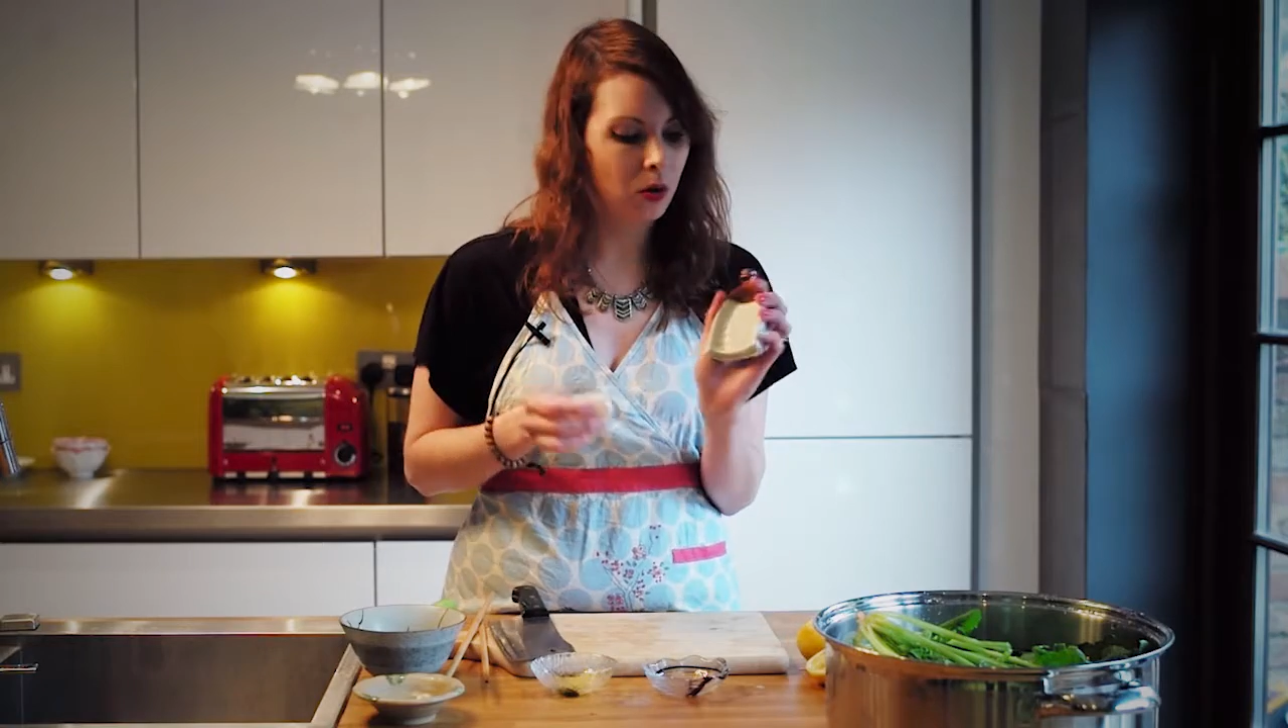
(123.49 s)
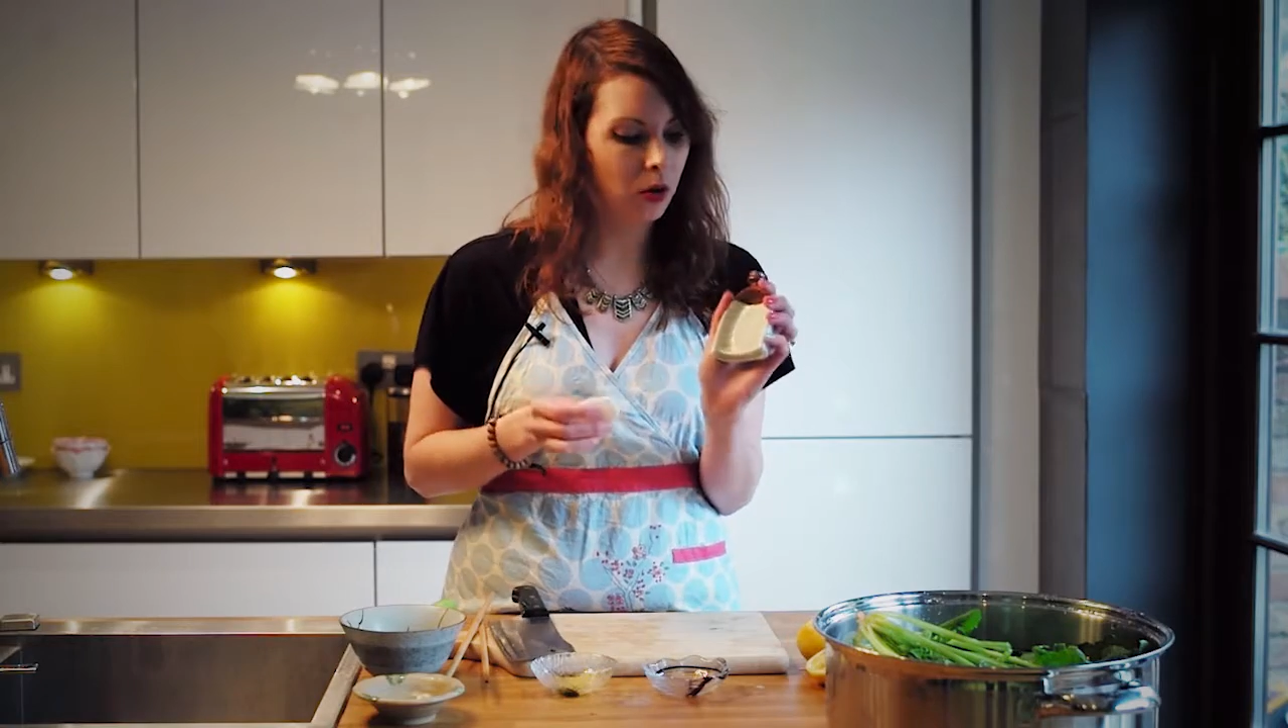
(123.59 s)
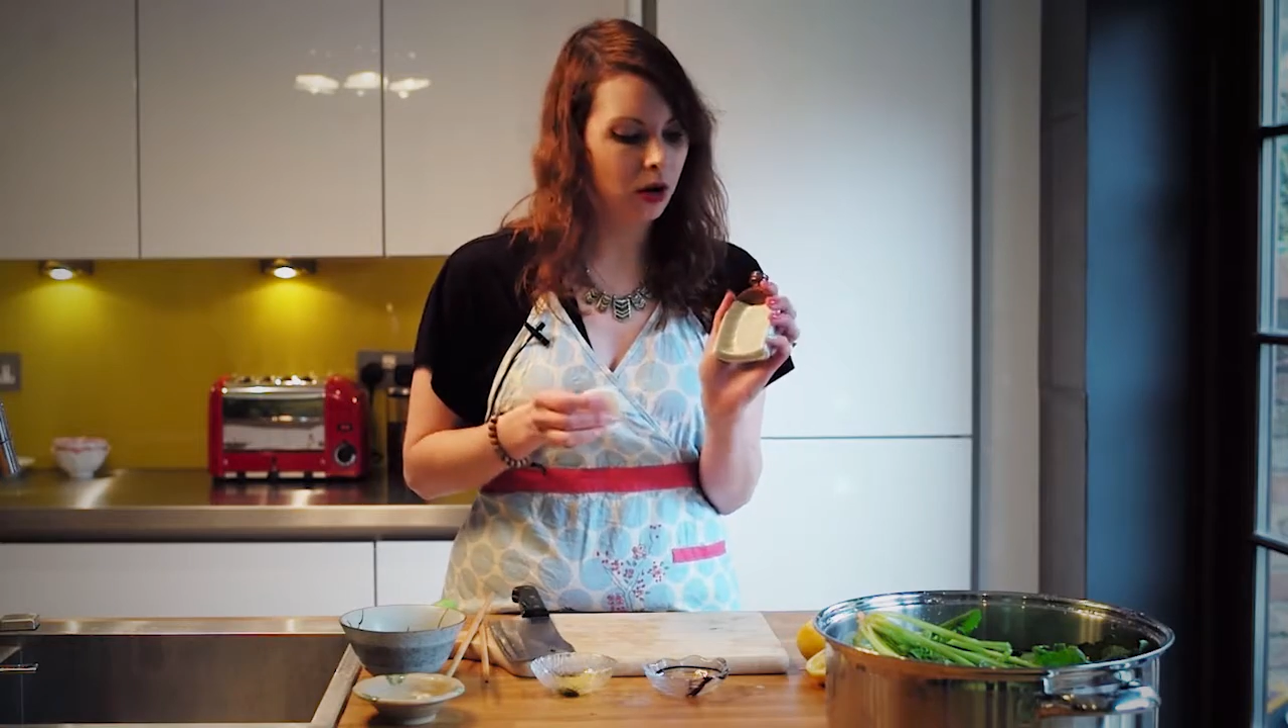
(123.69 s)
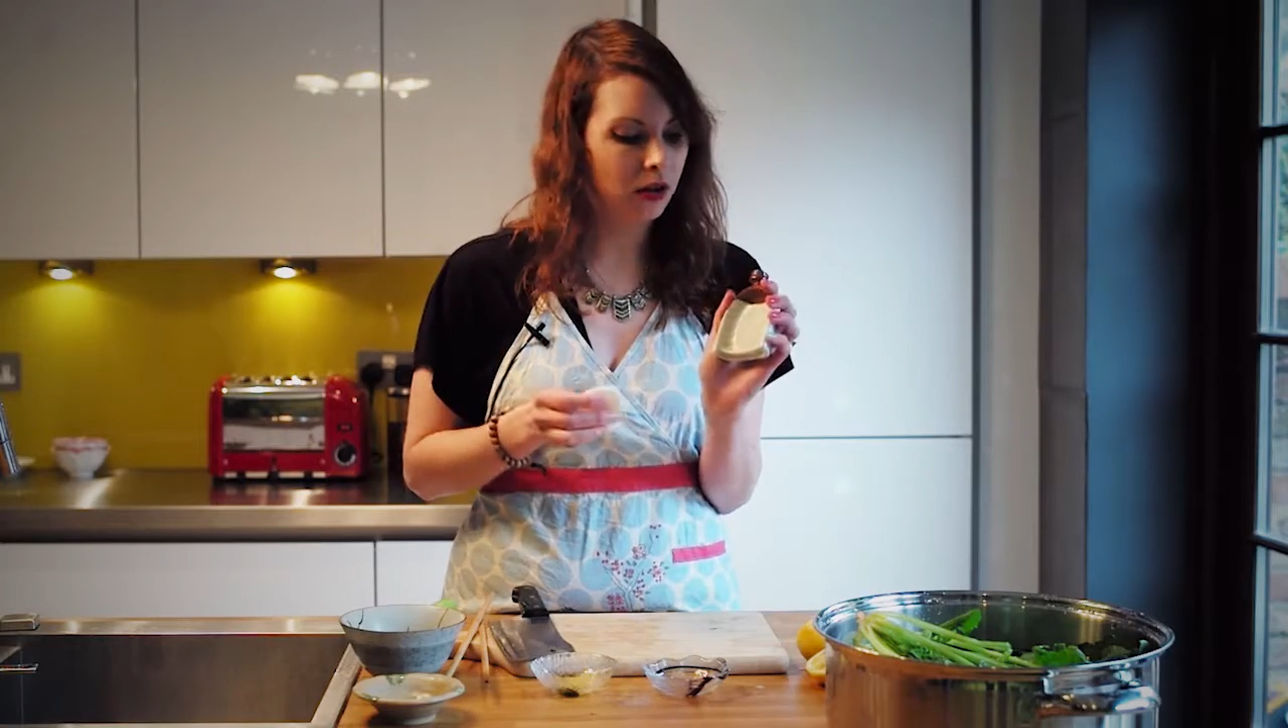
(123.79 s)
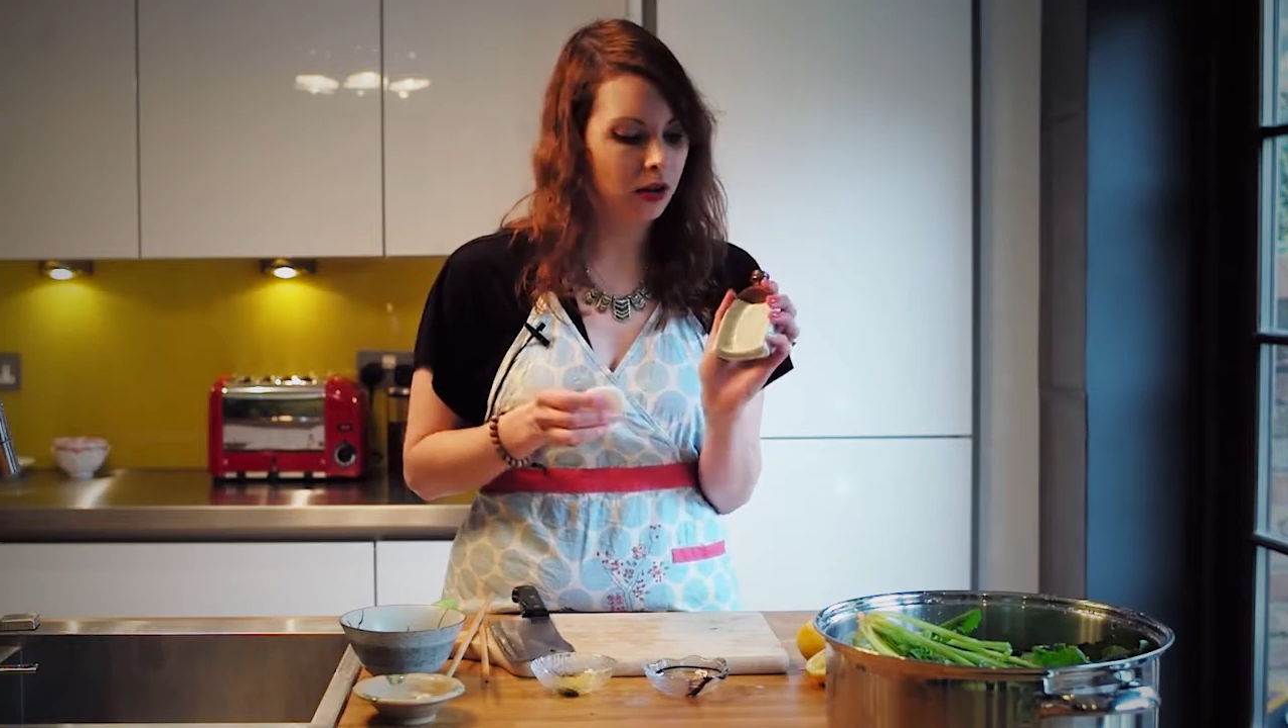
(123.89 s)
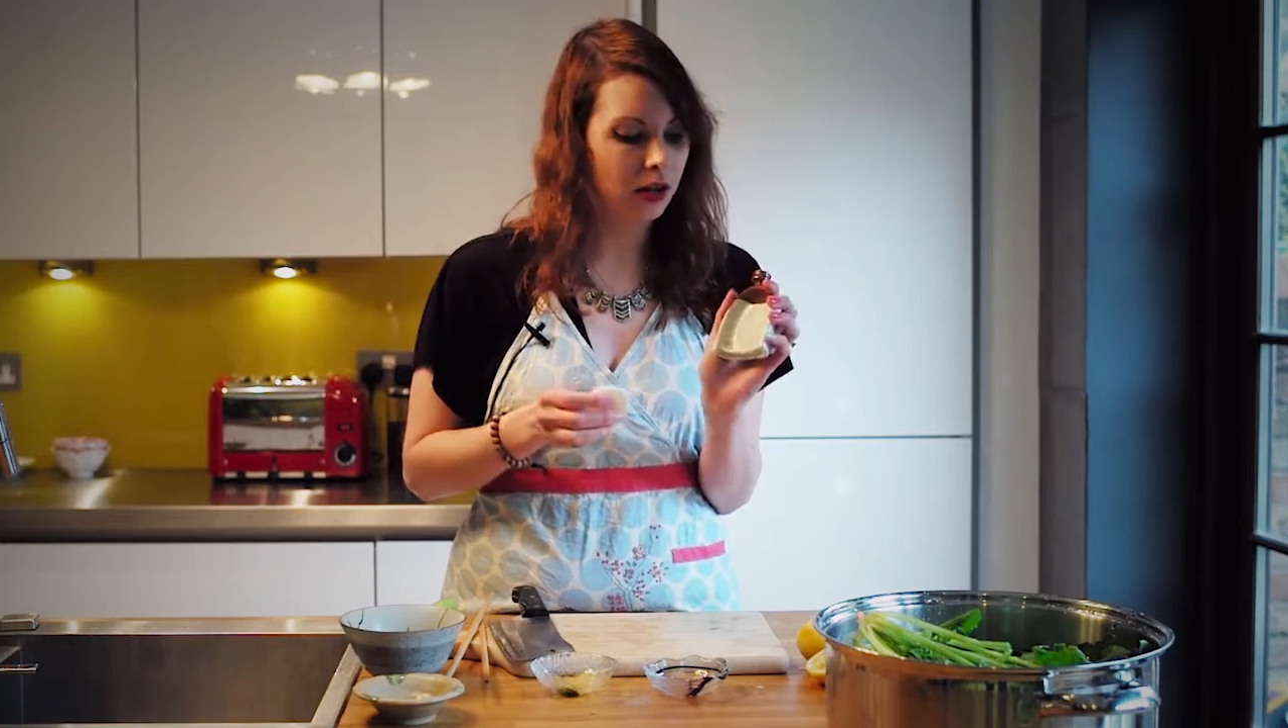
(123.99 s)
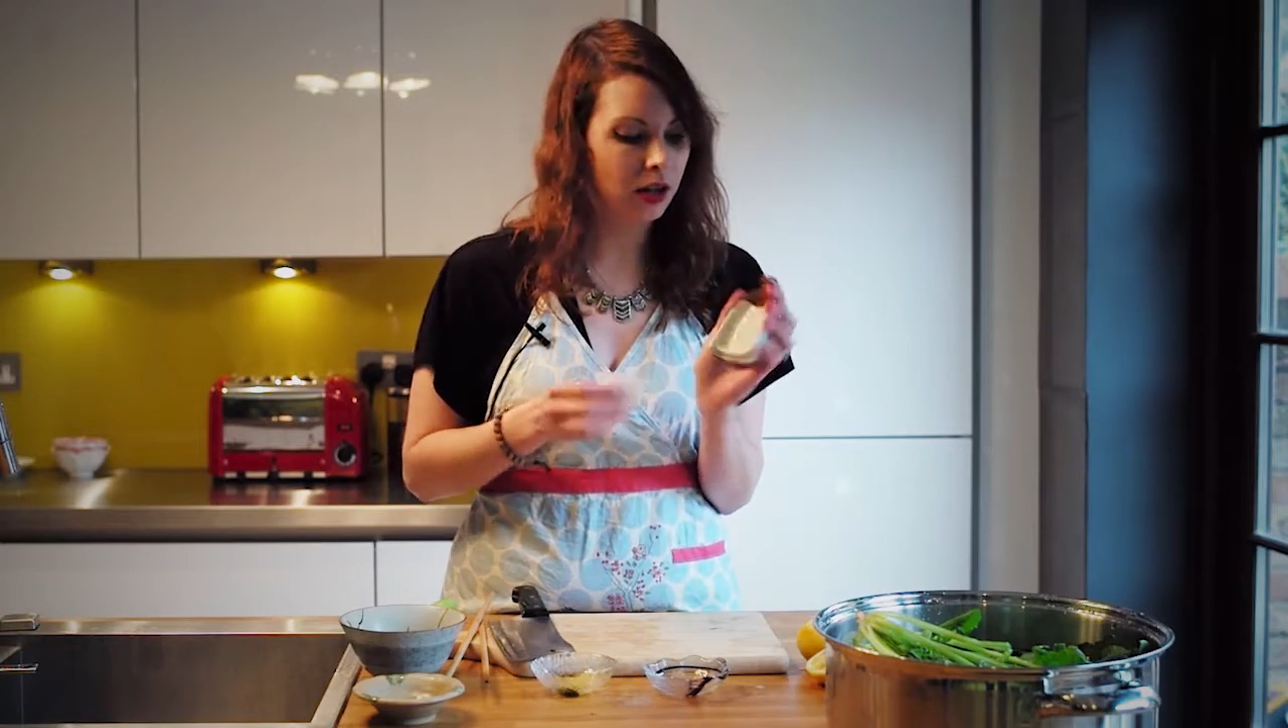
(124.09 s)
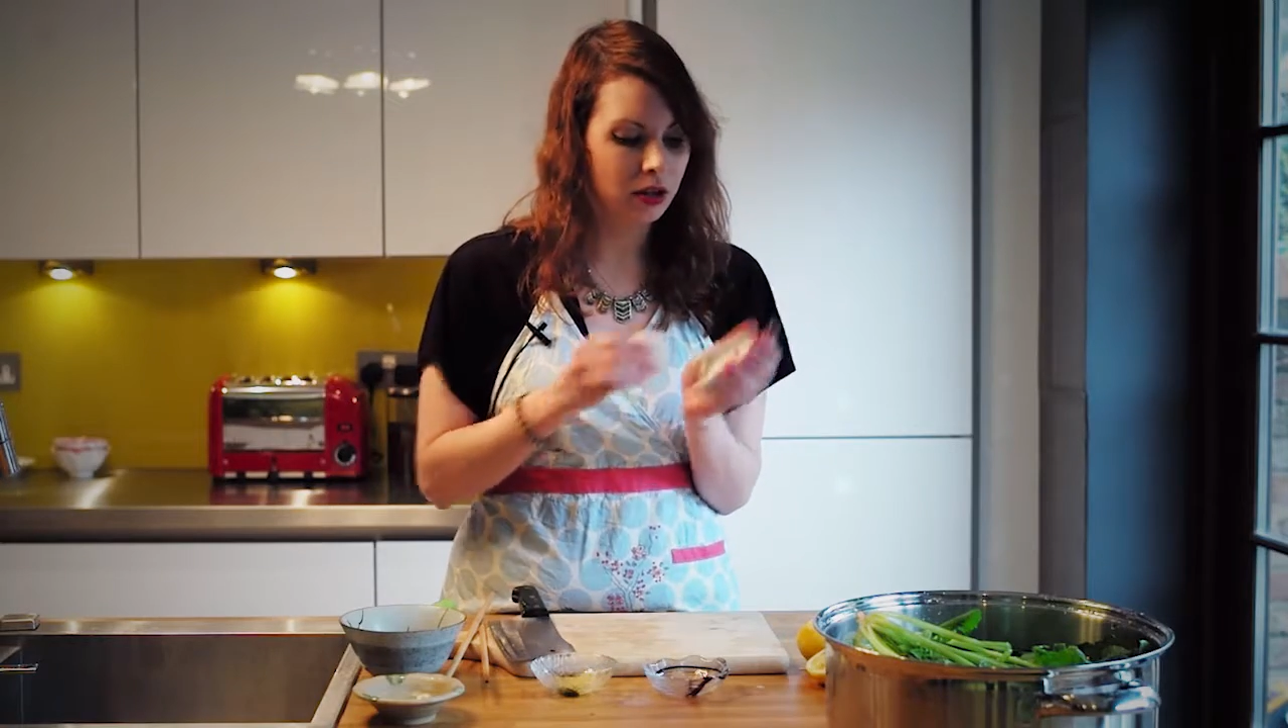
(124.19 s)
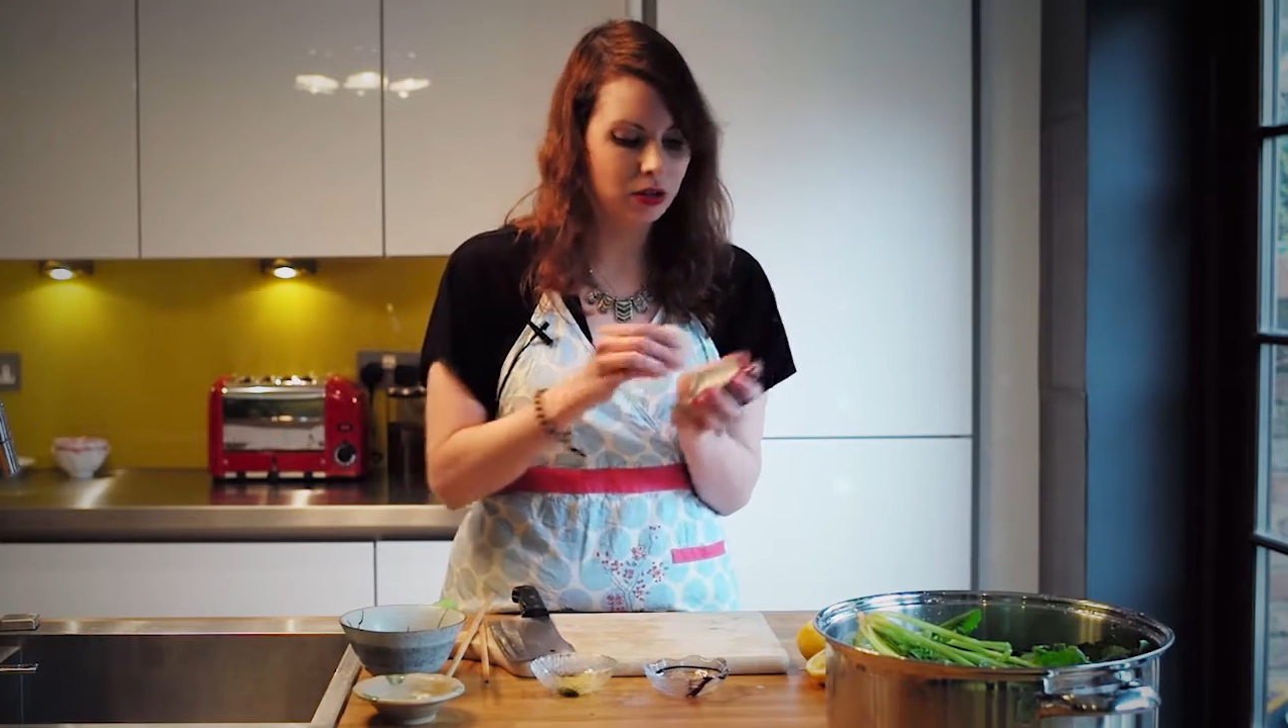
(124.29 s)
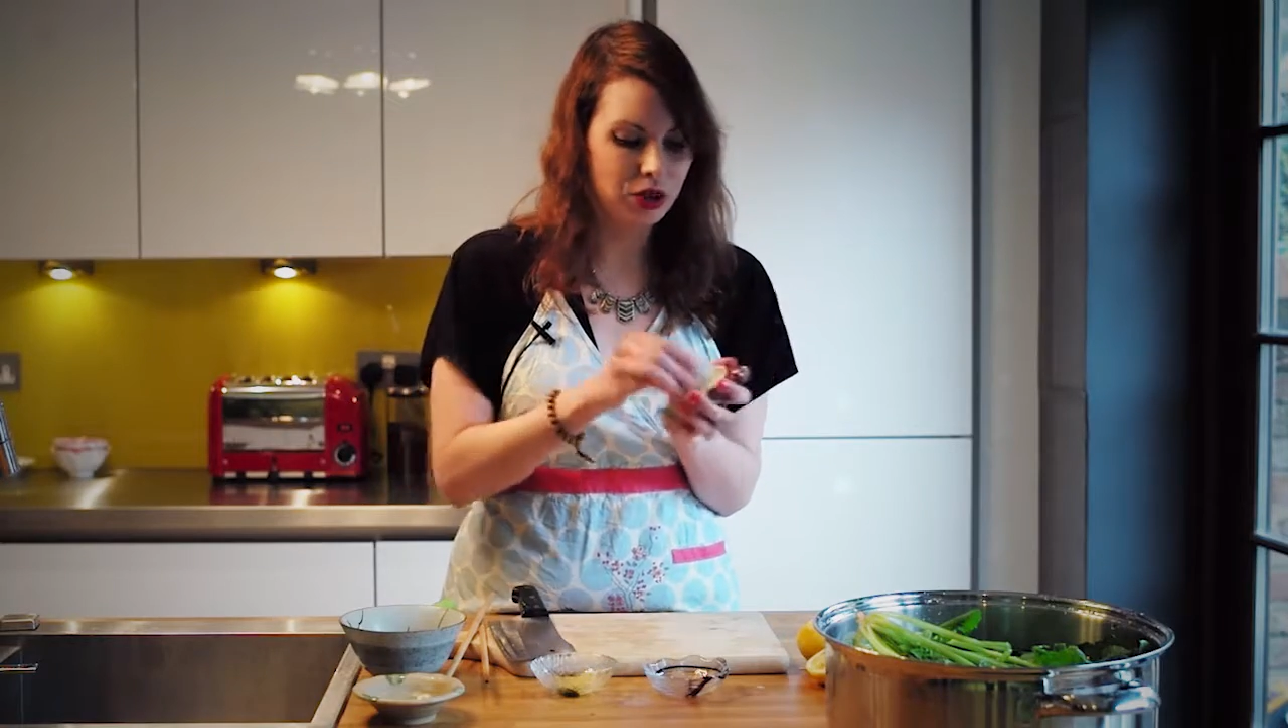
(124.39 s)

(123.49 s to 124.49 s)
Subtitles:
or the little